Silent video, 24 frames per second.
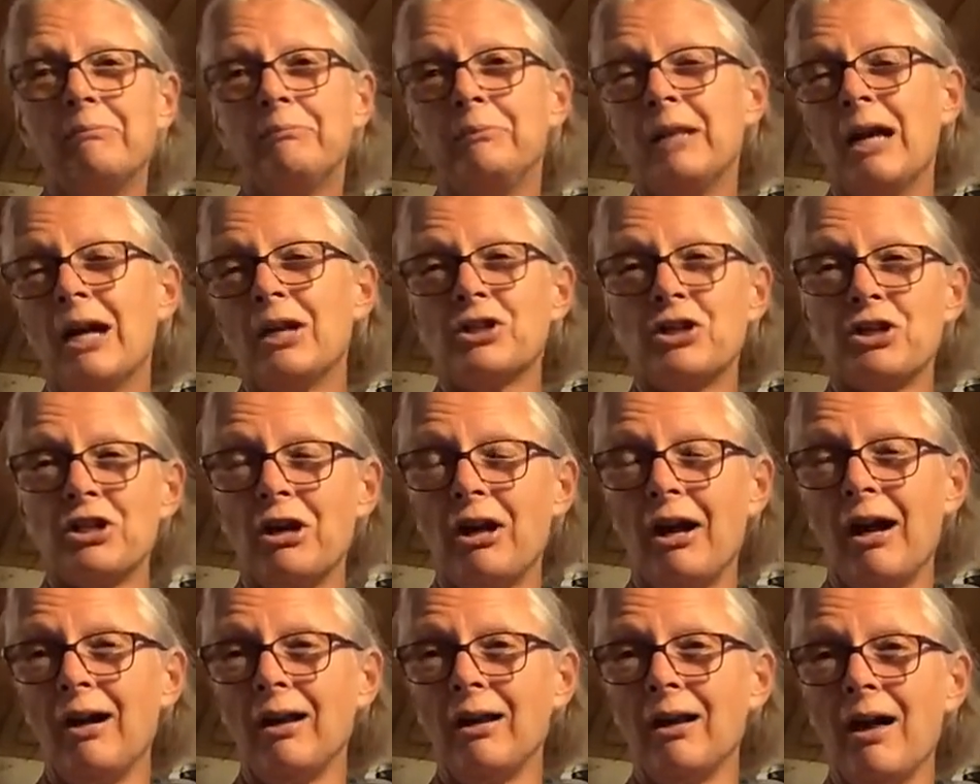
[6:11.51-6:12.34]
Not
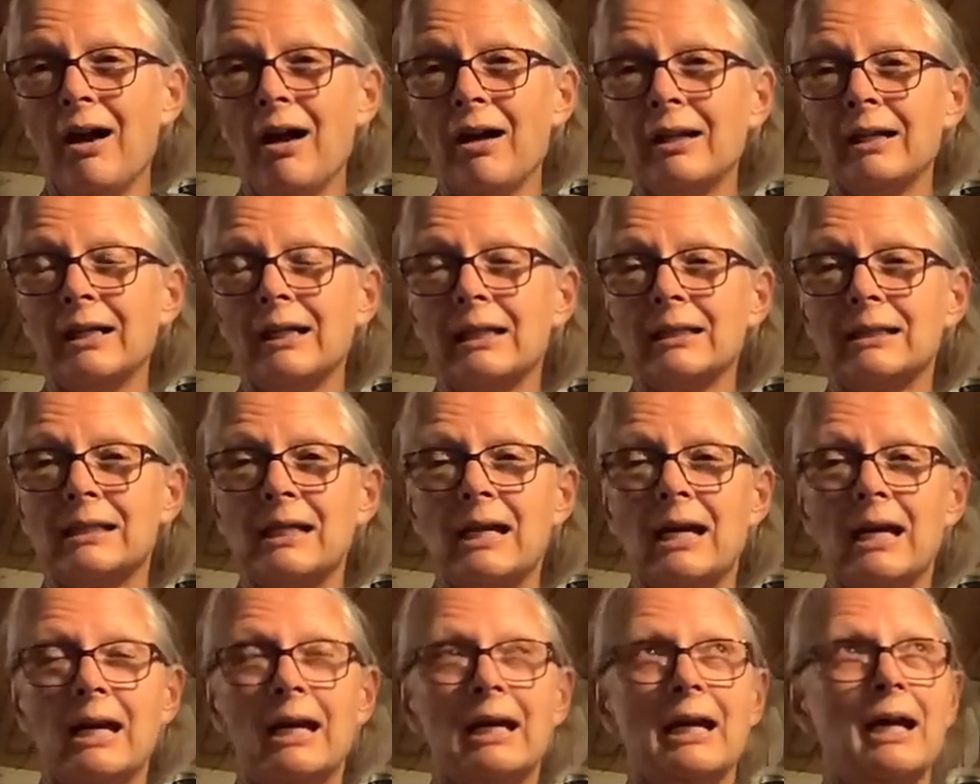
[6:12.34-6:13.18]
sure how long it'll
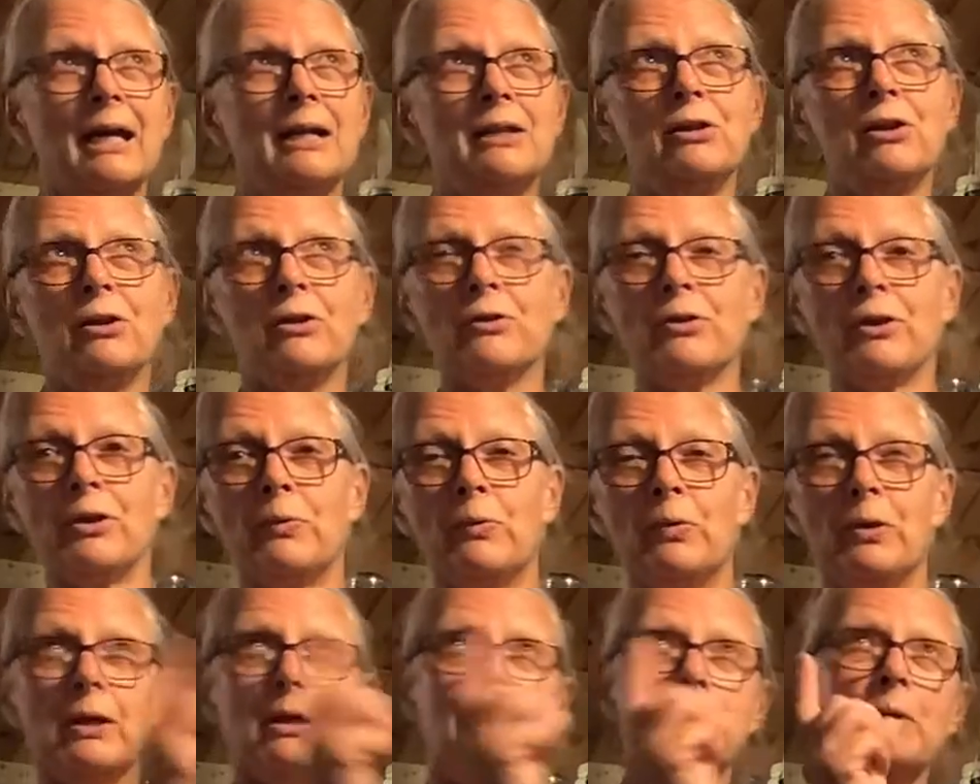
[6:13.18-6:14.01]
take. I know that
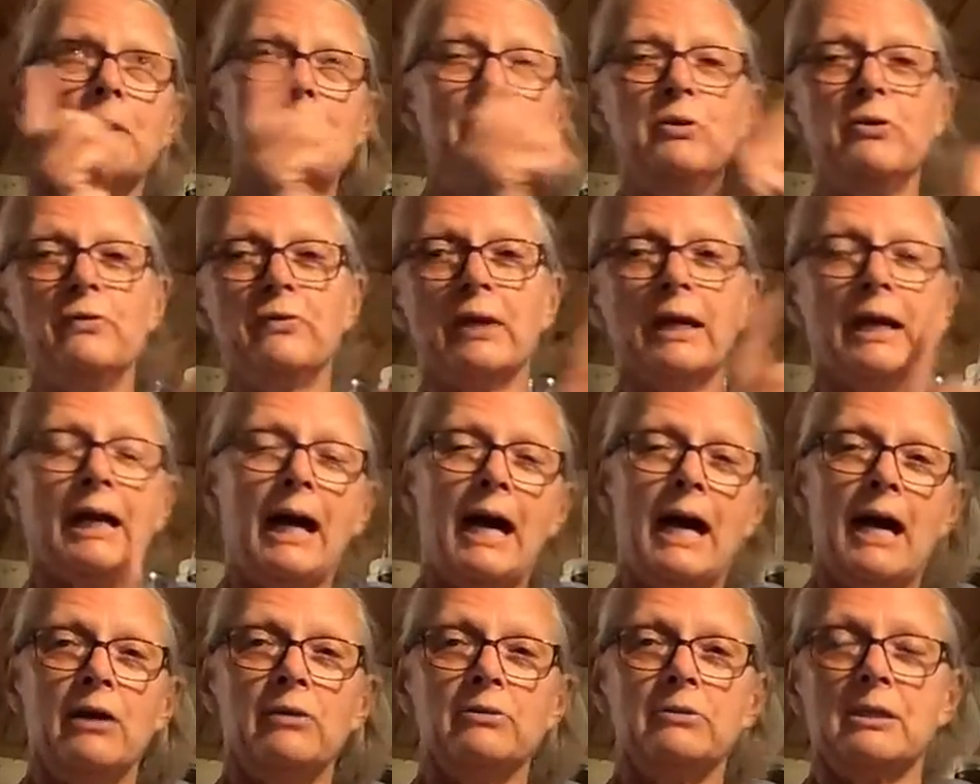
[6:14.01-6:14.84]
we're going to be moving
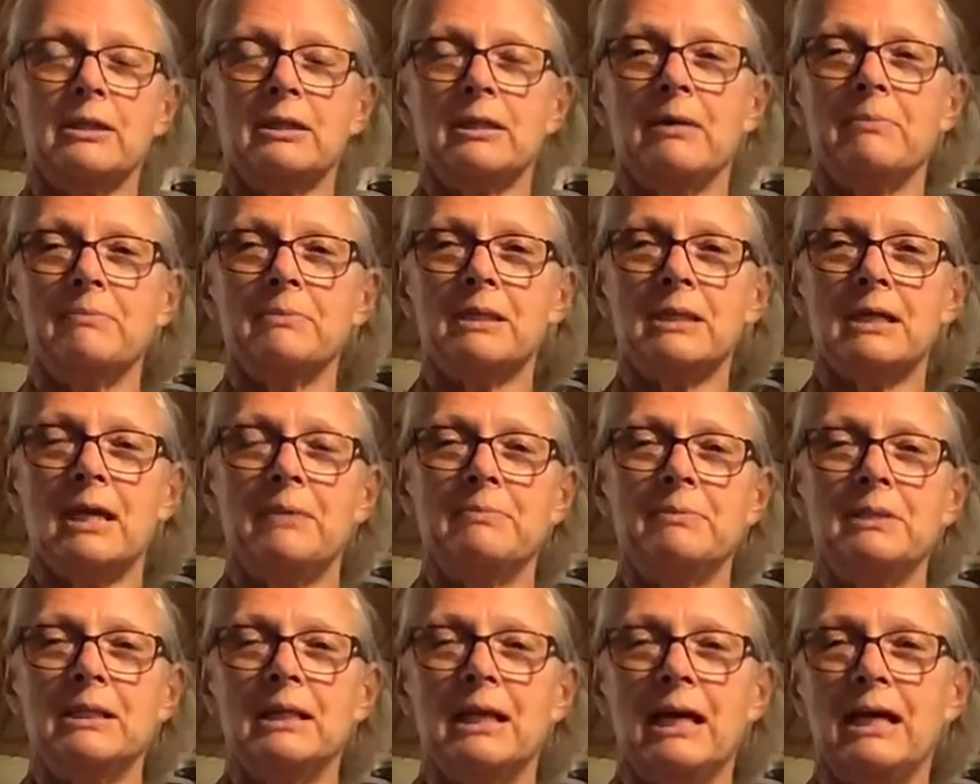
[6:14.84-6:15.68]
cows
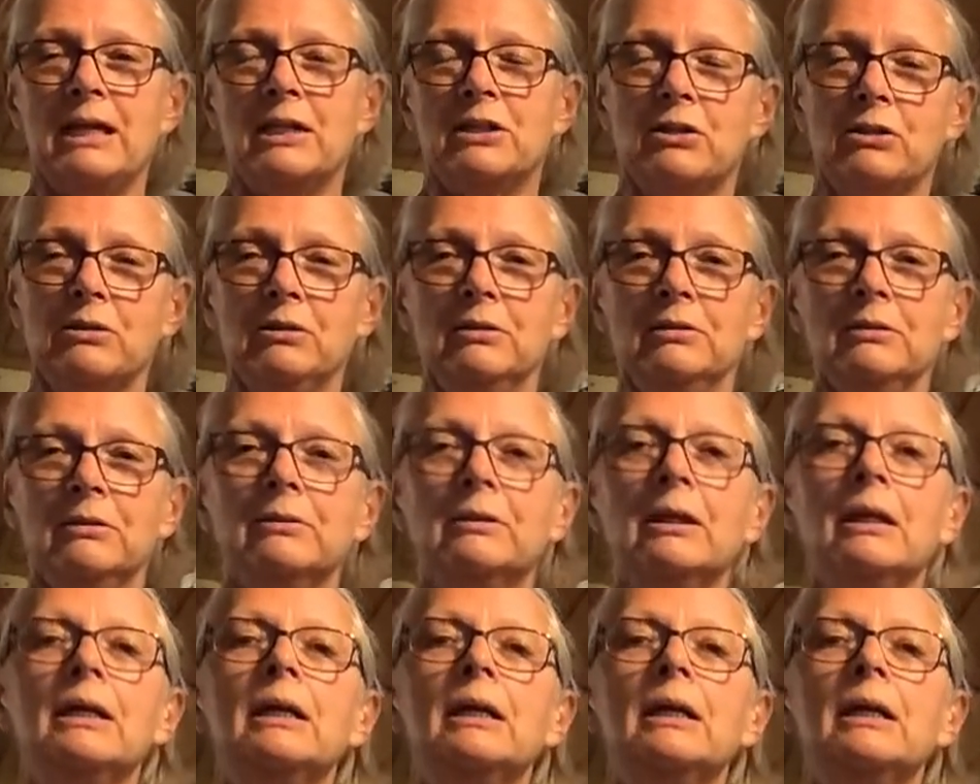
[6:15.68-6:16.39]
sometime today too,